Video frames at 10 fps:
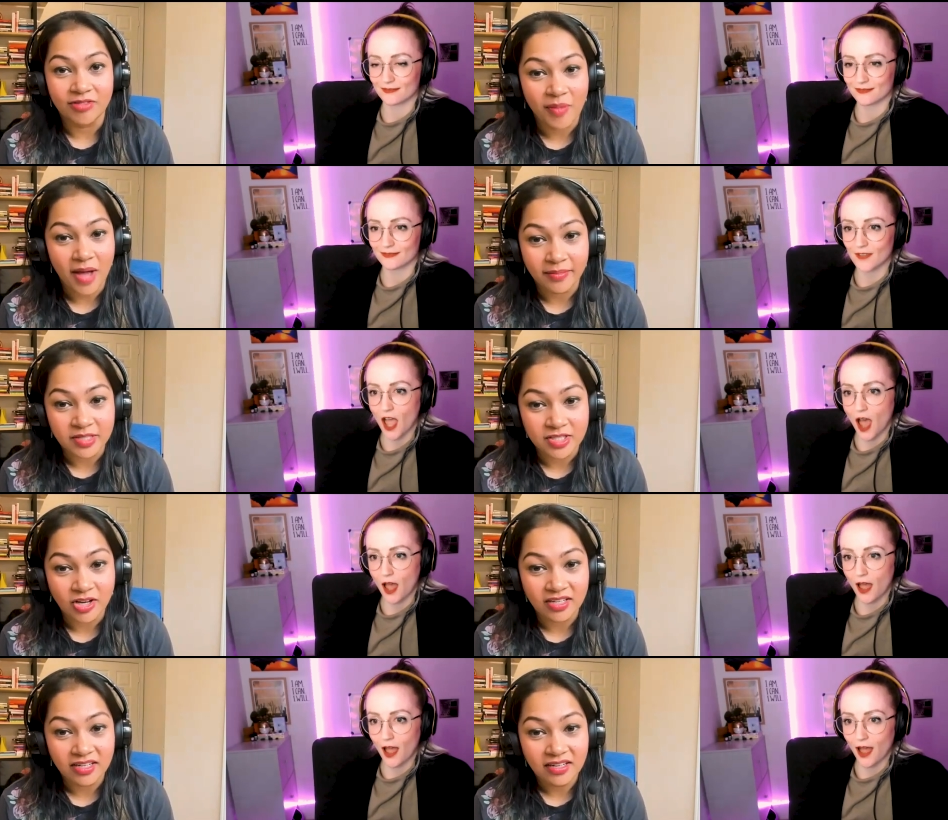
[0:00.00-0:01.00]
Speaker 1: from
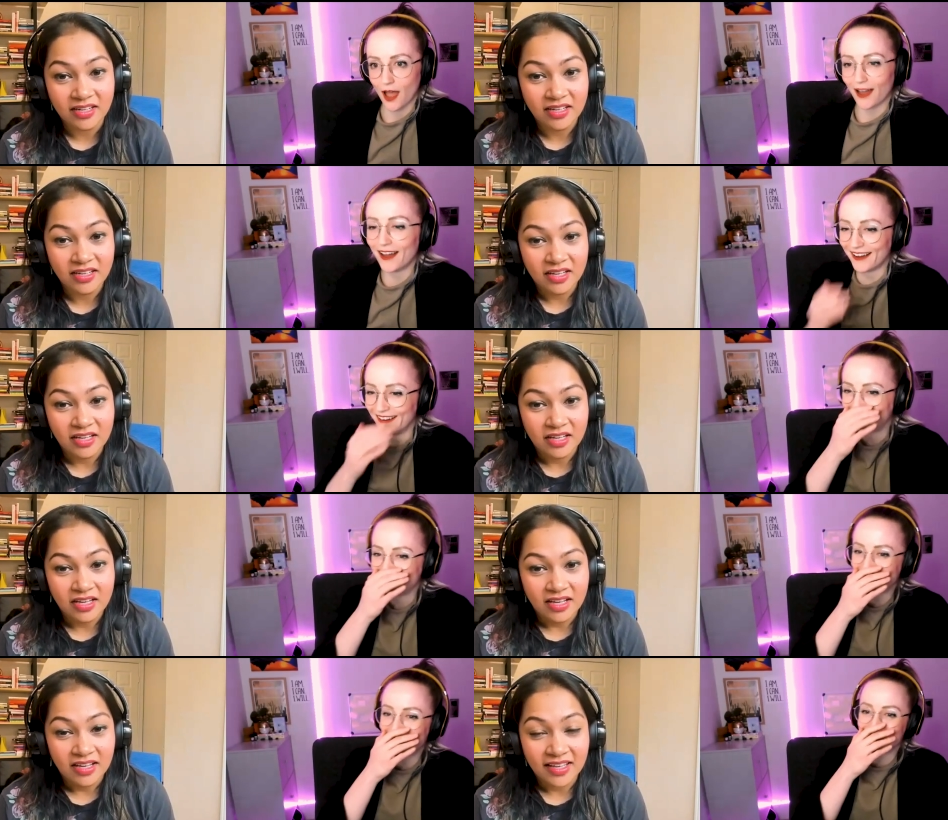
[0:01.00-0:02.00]
Amazon.
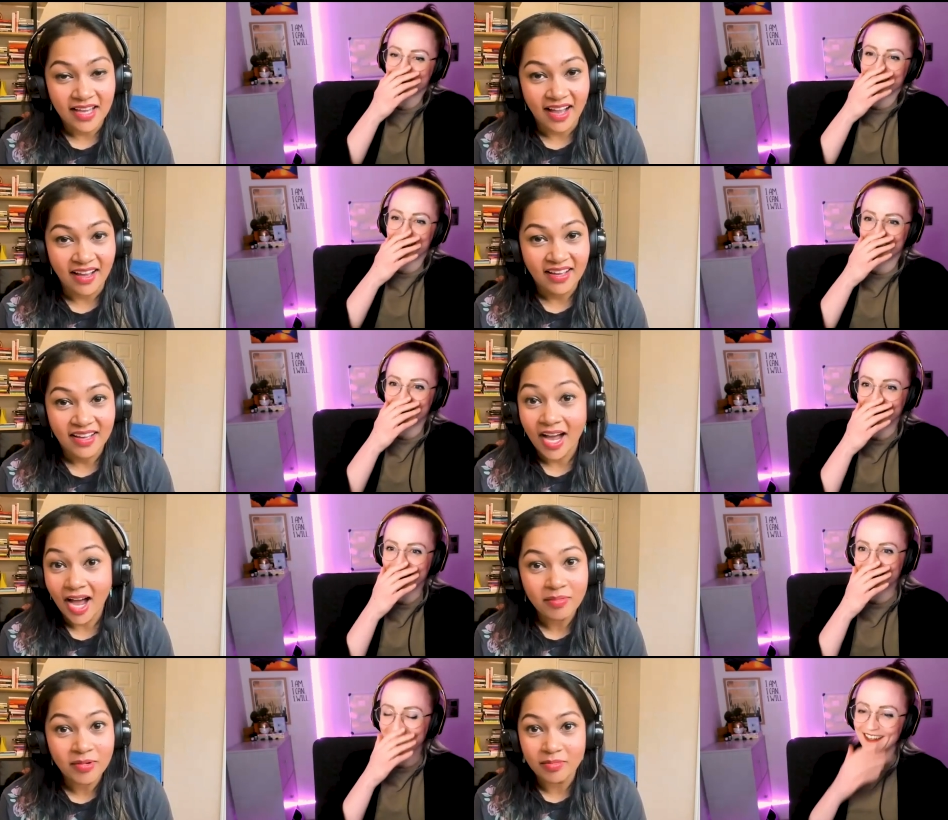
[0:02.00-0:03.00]
No yeah. way.
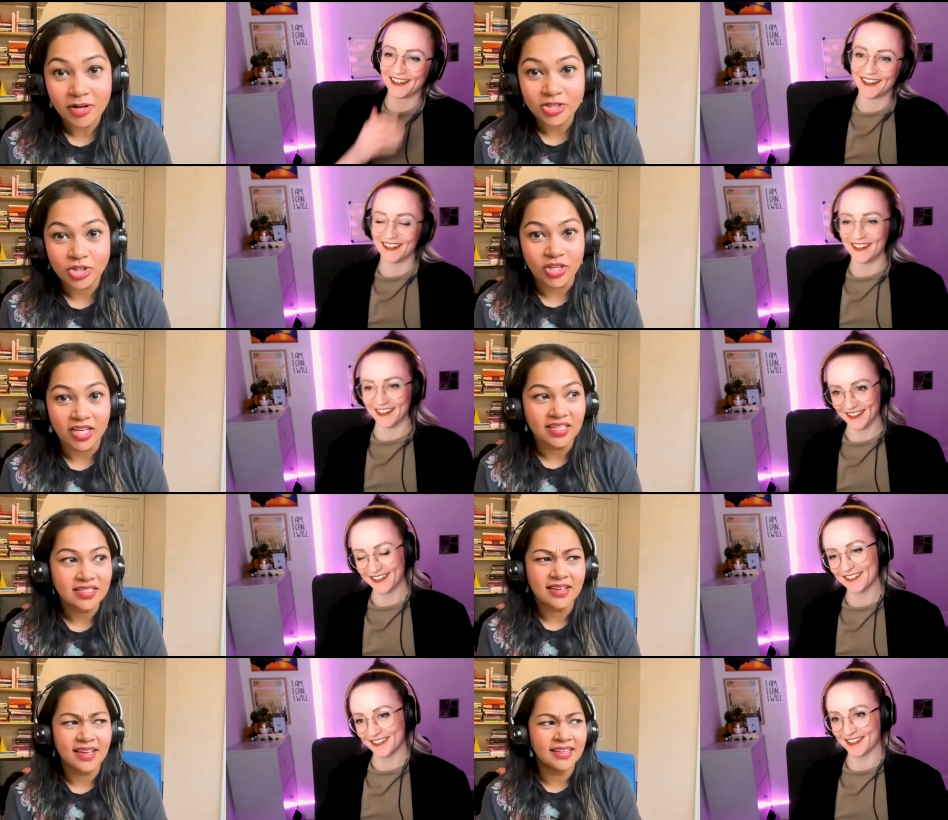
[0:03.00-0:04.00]
I'm I'm not joking.
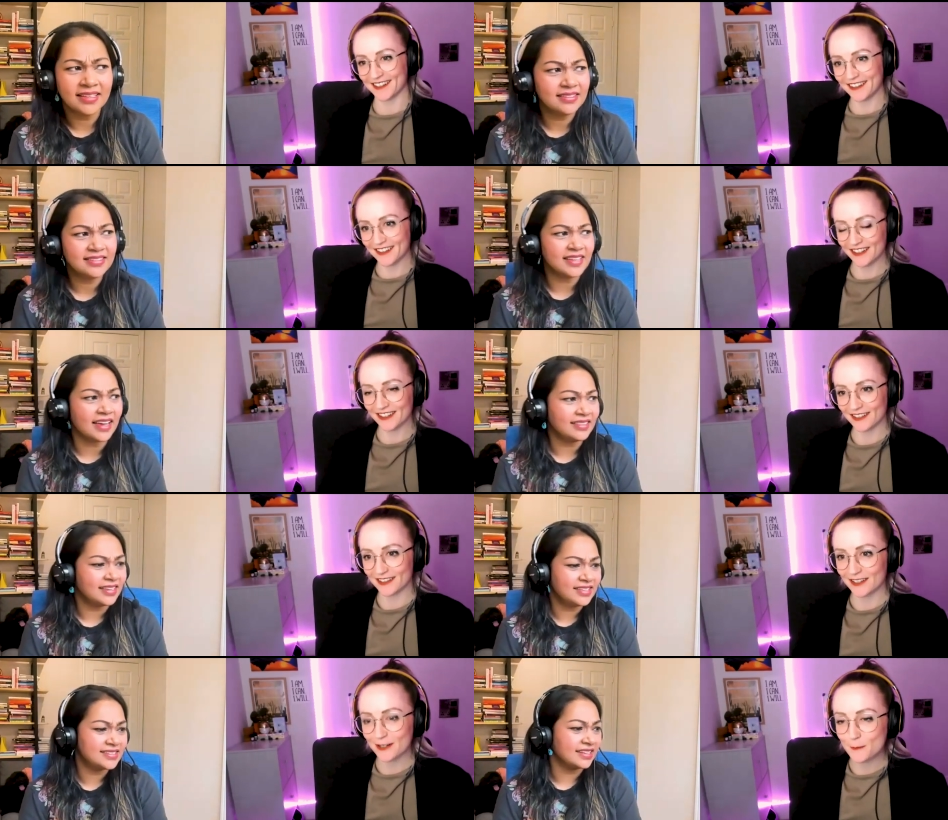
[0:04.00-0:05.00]
So and he I
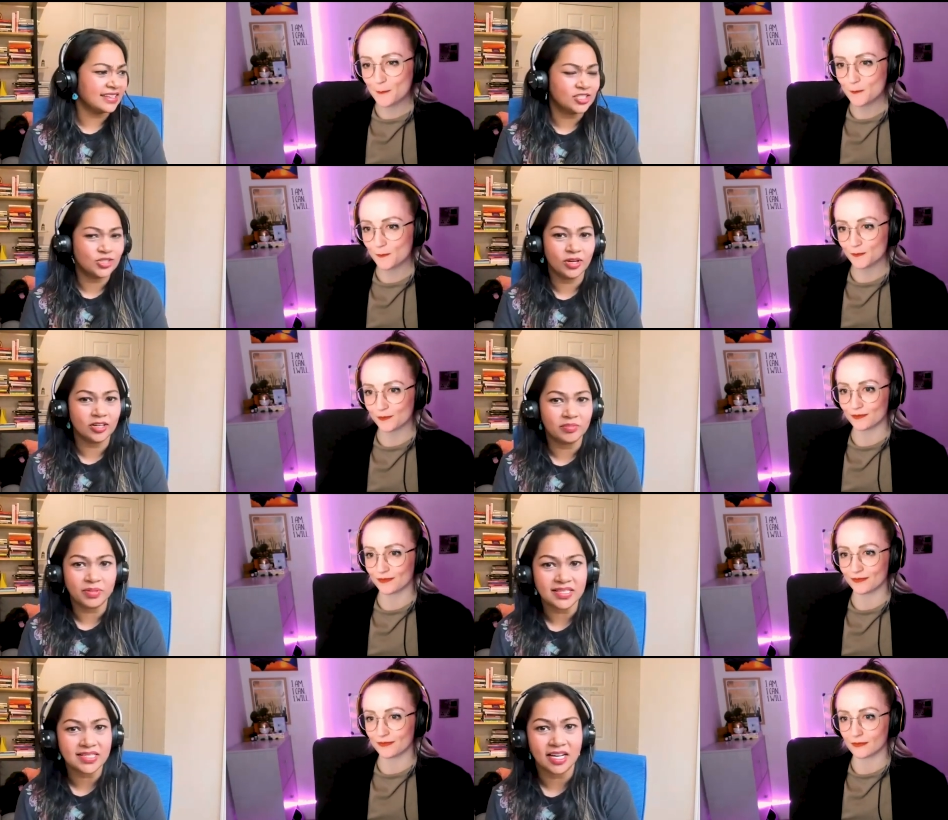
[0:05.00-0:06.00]
think he said like
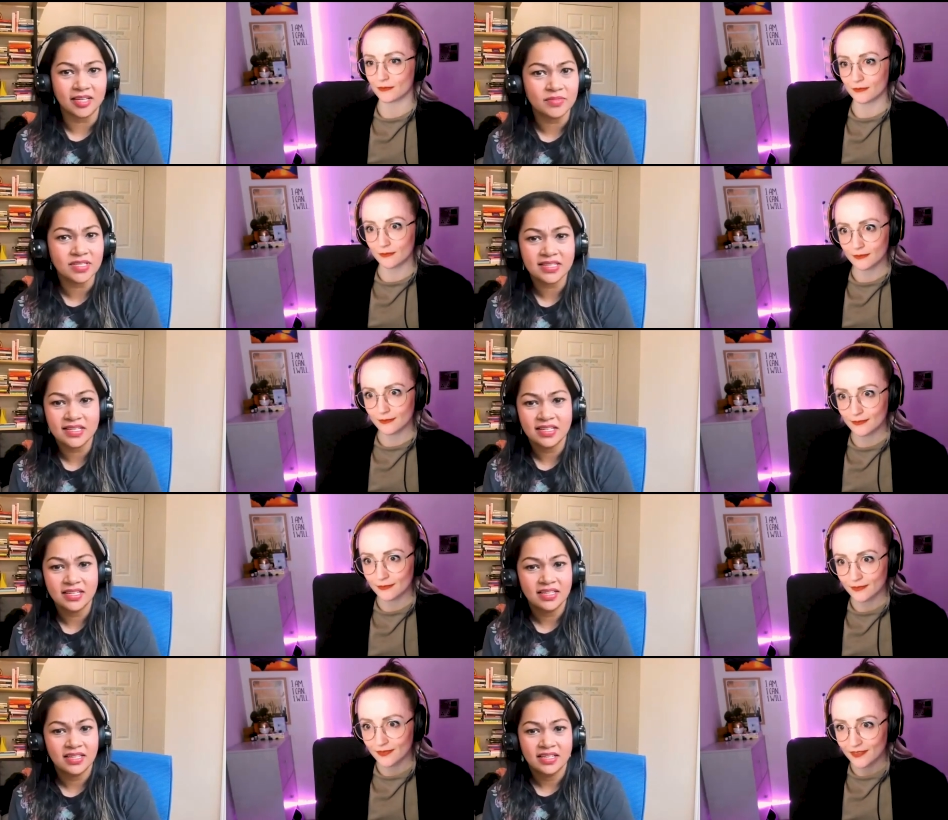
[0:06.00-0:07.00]
200 plus times.
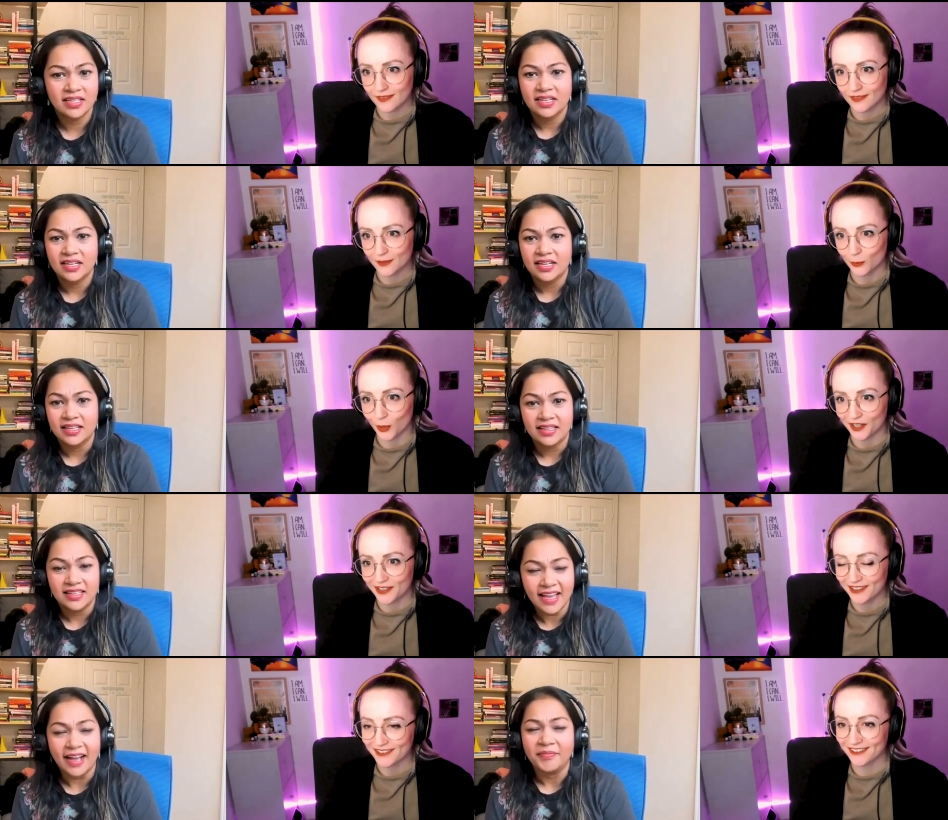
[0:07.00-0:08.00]

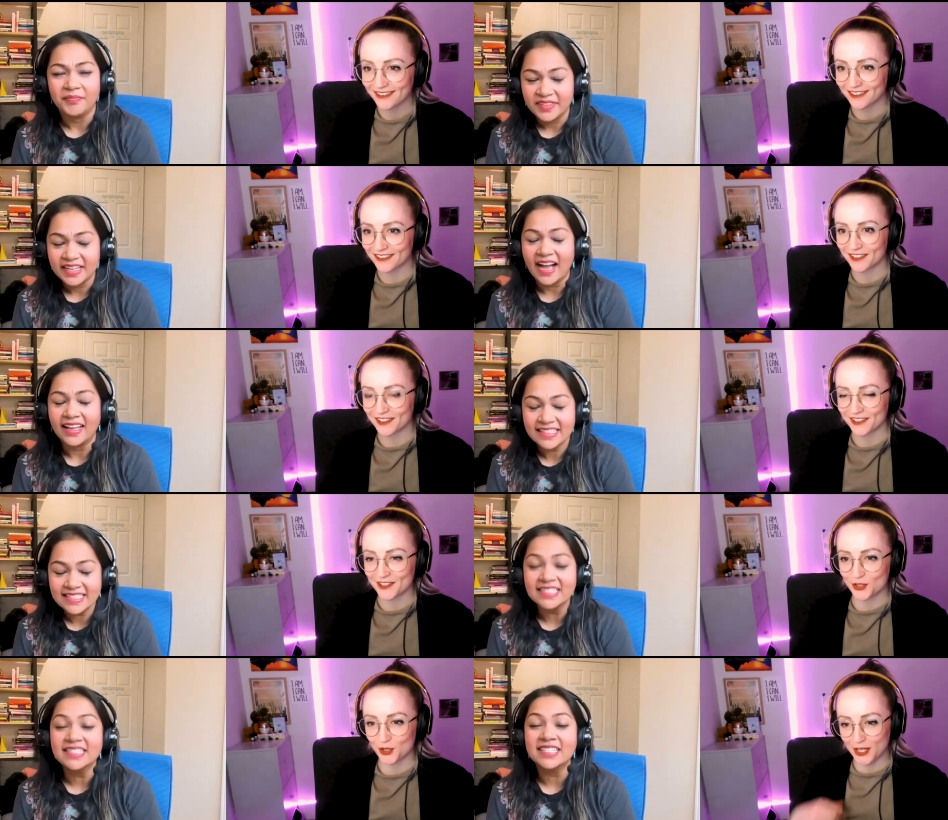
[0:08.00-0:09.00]
What? Yeah. Yeah.
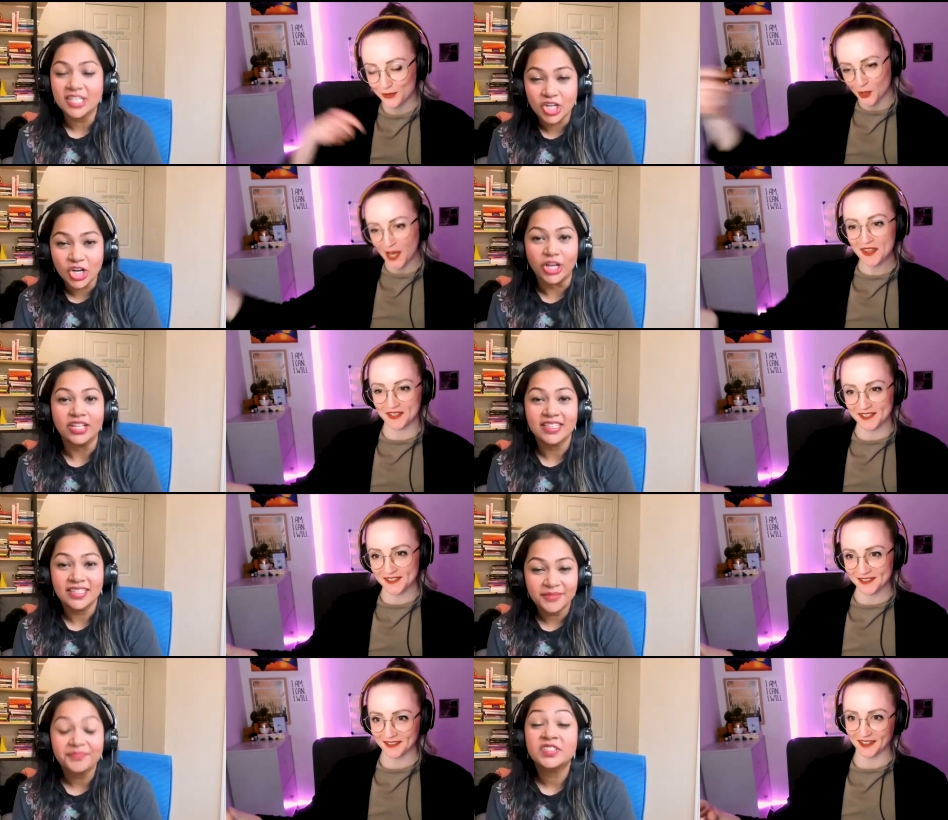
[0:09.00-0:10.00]
This is to gift good, to
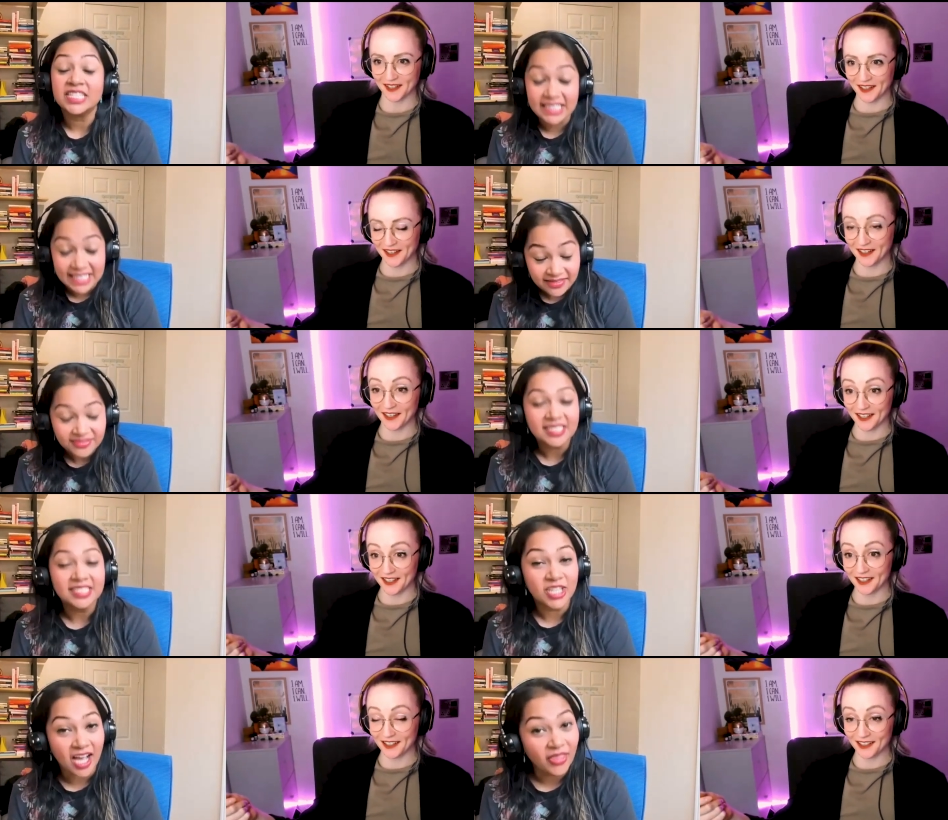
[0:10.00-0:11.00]
others. To gift
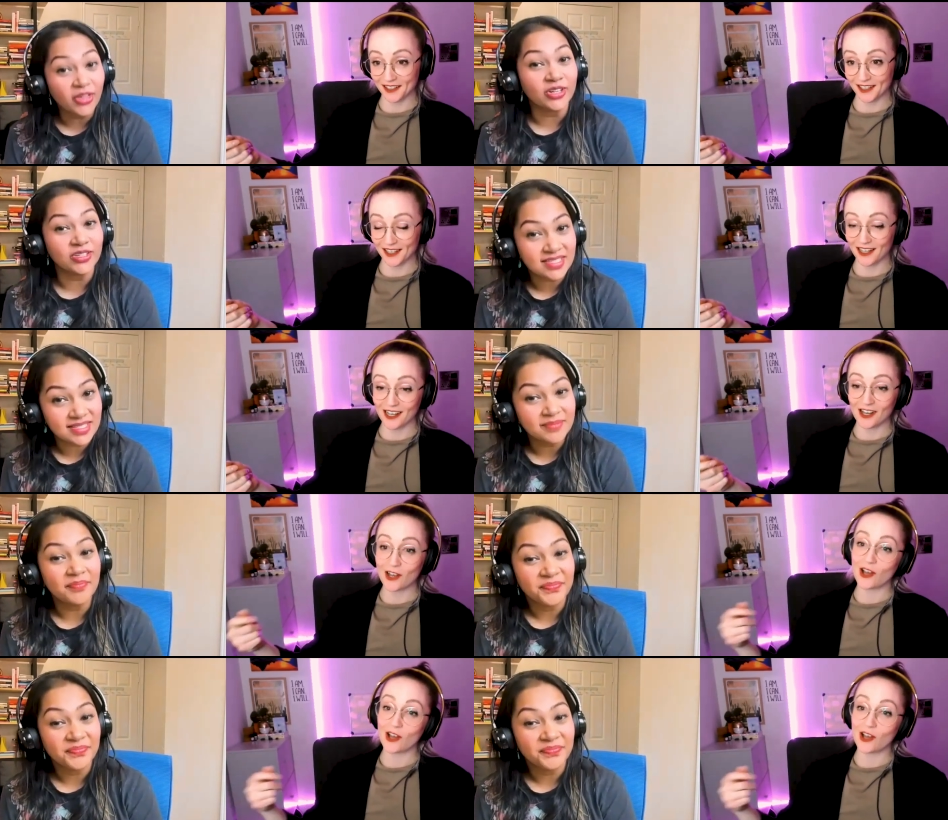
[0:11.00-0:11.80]
to others.